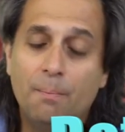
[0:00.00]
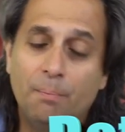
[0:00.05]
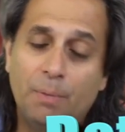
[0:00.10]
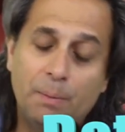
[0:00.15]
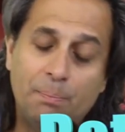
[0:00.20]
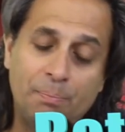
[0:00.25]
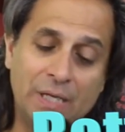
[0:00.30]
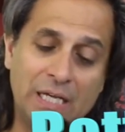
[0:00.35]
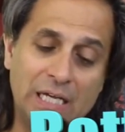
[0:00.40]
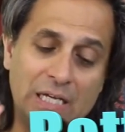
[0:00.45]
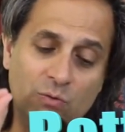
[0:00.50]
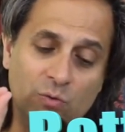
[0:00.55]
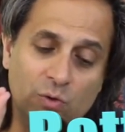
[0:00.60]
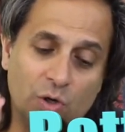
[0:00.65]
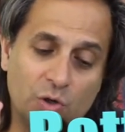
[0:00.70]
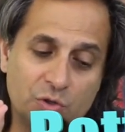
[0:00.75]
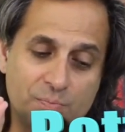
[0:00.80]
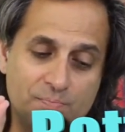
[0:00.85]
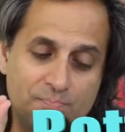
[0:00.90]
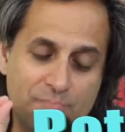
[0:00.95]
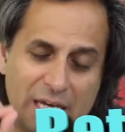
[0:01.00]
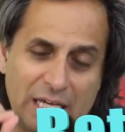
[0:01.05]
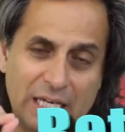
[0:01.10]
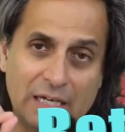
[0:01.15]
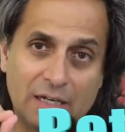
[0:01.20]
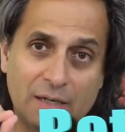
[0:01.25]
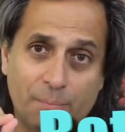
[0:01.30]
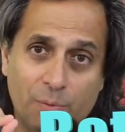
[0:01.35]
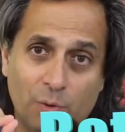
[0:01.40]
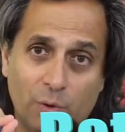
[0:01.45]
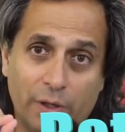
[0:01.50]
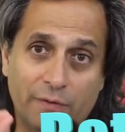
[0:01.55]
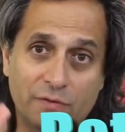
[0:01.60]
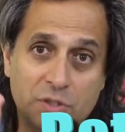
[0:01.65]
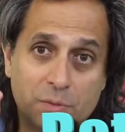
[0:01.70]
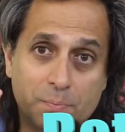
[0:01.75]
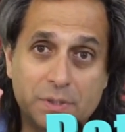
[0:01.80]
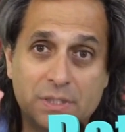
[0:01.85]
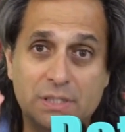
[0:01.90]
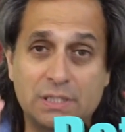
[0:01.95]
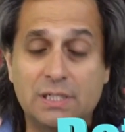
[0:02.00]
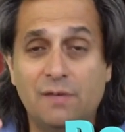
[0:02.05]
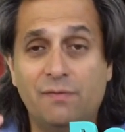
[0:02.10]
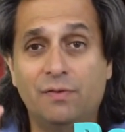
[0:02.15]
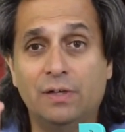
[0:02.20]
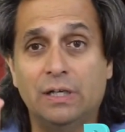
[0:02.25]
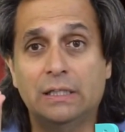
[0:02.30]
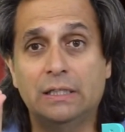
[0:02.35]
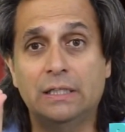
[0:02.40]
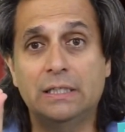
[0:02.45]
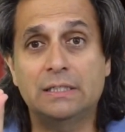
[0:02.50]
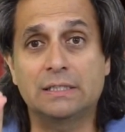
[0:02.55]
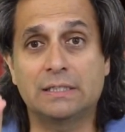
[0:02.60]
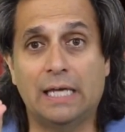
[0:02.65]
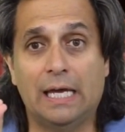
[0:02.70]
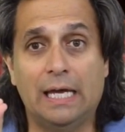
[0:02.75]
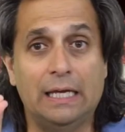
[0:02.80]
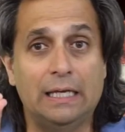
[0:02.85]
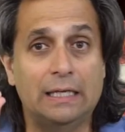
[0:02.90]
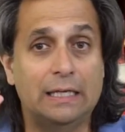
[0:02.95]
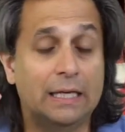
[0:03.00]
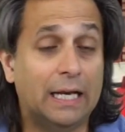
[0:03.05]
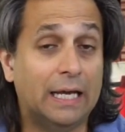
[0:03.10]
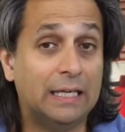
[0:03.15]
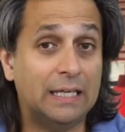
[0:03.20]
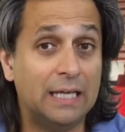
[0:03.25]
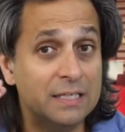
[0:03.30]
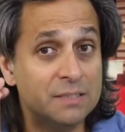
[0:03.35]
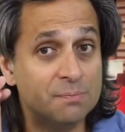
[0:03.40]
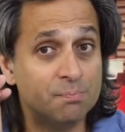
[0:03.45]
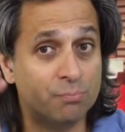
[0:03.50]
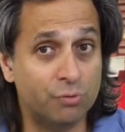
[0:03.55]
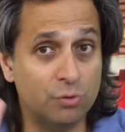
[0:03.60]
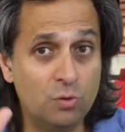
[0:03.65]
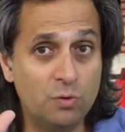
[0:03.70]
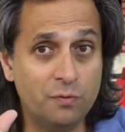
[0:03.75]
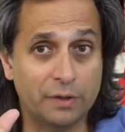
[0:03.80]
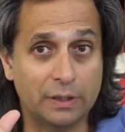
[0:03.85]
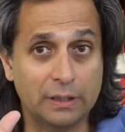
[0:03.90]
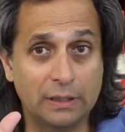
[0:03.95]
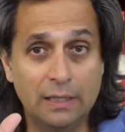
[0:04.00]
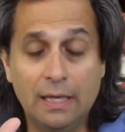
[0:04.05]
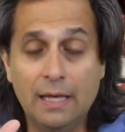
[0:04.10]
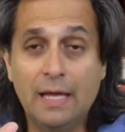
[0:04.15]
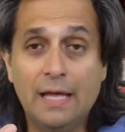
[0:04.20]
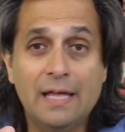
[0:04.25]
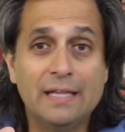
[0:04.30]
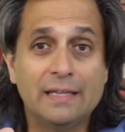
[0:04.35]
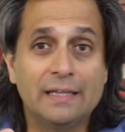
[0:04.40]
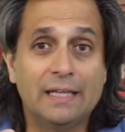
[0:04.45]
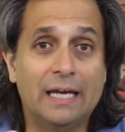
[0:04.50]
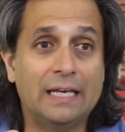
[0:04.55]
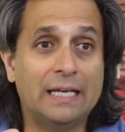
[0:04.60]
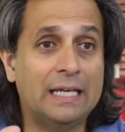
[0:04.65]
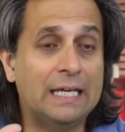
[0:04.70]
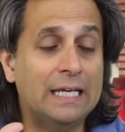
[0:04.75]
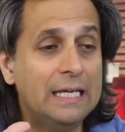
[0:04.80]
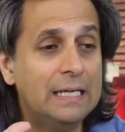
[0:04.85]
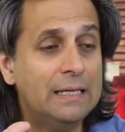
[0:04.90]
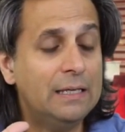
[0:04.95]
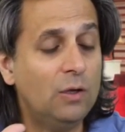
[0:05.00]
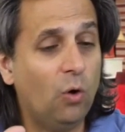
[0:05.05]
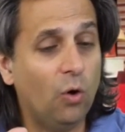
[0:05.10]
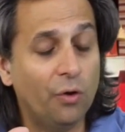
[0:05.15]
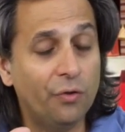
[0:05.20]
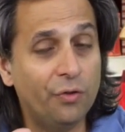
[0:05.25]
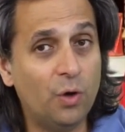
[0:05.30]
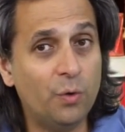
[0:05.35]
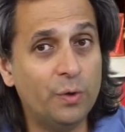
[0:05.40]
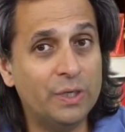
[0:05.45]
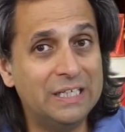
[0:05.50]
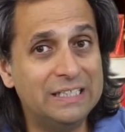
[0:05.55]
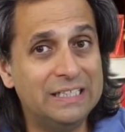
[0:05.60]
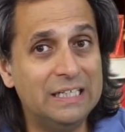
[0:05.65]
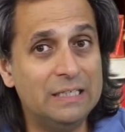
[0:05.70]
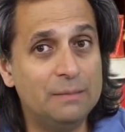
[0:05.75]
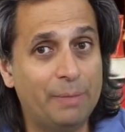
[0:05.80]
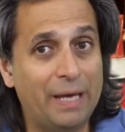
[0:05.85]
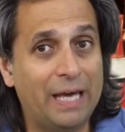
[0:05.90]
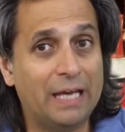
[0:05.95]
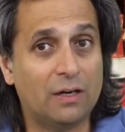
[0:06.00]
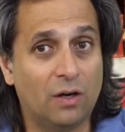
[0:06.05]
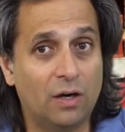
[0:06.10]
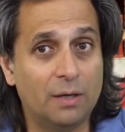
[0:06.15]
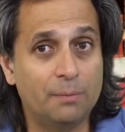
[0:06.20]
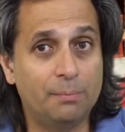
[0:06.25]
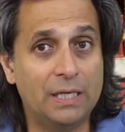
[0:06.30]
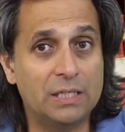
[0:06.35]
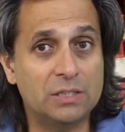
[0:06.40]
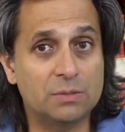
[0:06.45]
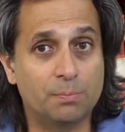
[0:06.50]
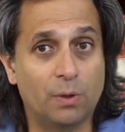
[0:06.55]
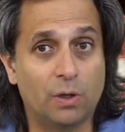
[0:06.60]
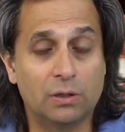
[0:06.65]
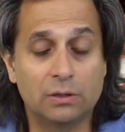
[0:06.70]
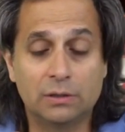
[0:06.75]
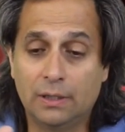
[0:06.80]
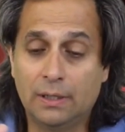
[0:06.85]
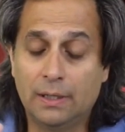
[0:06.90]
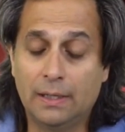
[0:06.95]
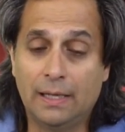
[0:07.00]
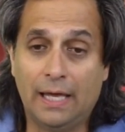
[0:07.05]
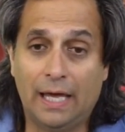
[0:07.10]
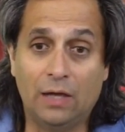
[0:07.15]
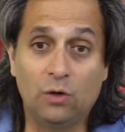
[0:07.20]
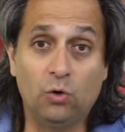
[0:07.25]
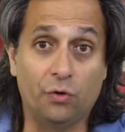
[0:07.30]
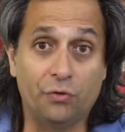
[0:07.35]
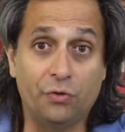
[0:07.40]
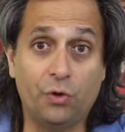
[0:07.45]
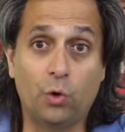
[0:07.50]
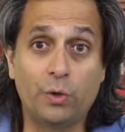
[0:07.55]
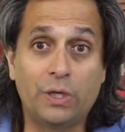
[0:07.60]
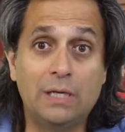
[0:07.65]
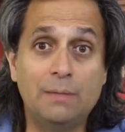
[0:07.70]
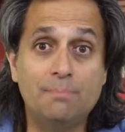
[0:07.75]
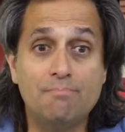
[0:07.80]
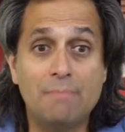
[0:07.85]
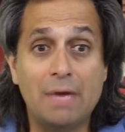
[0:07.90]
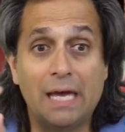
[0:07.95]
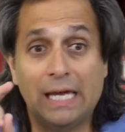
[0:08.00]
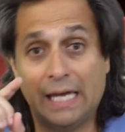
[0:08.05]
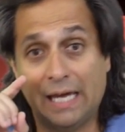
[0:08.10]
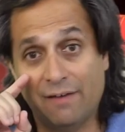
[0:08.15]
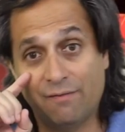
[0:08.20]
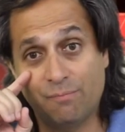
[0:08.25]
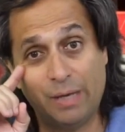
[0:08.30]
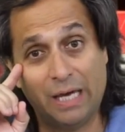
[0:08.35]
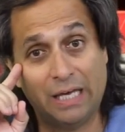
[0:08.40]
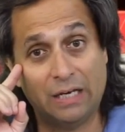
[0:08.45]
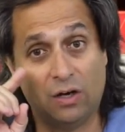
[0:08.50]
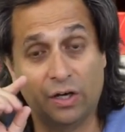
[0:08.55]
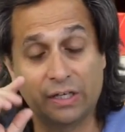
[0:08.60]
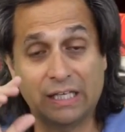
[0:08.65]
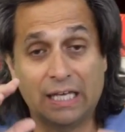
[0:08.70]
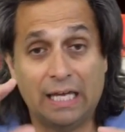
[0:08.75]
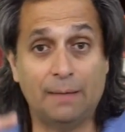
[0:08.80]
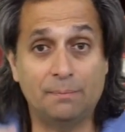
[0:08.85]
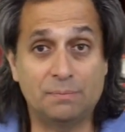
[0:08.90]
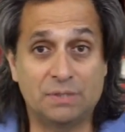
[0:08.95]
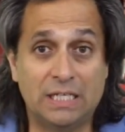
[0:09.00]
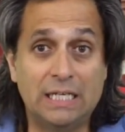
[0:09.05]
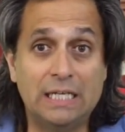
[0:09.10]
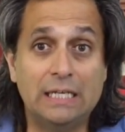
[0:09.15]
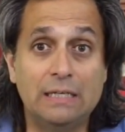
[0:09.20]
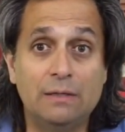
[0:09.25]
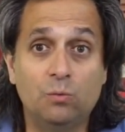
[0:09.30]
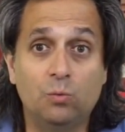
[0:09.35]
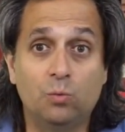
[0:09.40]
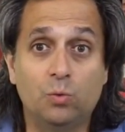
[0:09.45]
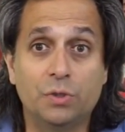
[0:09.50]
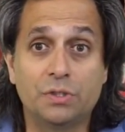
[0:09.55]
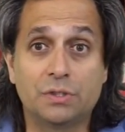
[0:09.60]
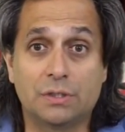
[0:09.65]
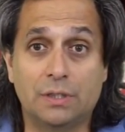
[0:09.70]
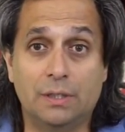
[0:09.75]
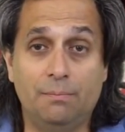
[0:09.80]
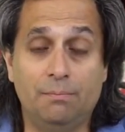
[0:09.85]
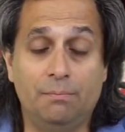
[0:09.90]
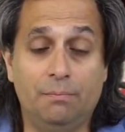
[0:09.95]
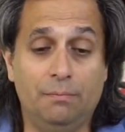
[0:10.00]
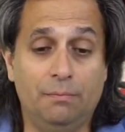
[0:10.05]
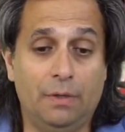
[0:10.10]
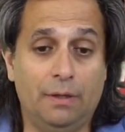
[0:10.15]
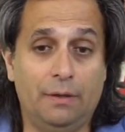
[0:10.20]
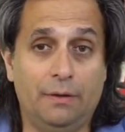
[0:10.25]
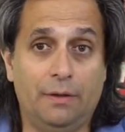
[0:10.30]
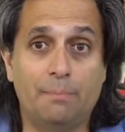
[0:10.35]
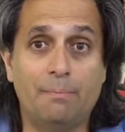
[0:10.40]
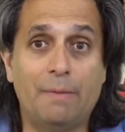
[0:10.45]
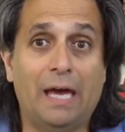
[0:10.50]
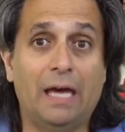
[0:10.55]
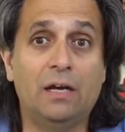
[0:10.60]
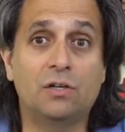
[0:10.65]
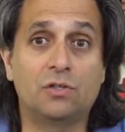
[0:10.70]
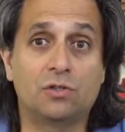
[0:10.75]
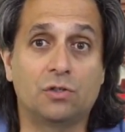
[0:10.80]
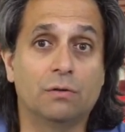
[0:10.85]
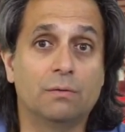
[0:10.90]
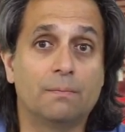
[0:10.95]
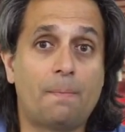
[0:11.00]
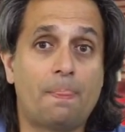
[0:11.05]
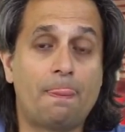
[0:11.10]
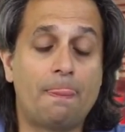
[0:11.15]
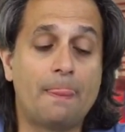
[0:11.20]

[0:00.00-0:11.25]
But Pete Rose made it a point of specifically saying, and I guess proving, that he, although he did bet on baseball, and although he may have bet on games he was the manager,